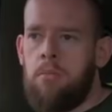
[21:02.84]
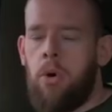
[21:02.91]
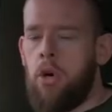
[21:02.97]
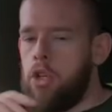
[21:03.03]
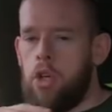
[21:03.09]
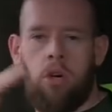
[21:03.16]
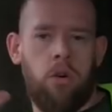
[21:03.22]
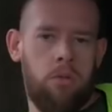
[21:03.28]

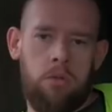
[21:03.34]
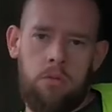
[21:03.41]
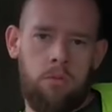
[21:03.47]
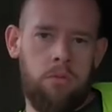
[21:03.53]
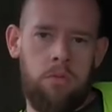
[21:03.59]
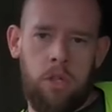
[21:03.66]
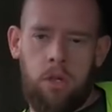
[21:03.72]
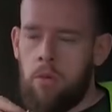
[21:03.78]
but you couldn't
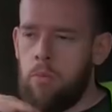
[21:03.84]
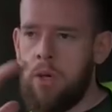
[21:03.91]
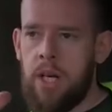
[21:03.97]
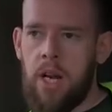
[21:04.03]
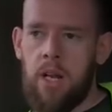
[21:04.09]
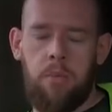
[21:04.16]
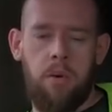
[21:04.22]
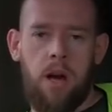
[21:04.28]
win
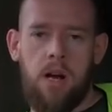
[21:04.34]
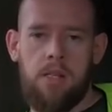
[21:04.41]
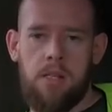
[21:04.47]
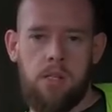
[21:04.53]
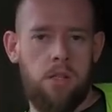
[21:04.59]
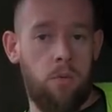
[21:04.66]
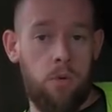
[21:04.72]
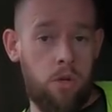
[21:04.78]
any
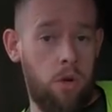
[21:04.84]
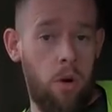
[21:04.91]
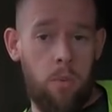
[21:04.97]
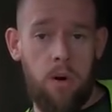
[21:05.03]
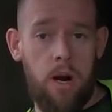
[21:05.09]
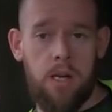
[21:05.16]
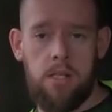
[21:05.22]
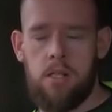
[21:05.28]
prizes. There was no
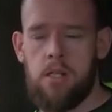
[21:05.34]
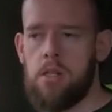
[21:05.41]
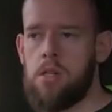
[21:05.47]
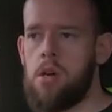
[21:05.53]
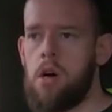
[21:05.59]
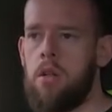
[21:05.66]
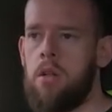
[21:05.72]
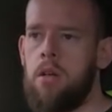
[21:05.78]
prizes
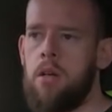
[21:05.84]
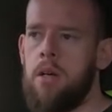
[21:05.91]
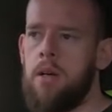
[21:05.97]
at all.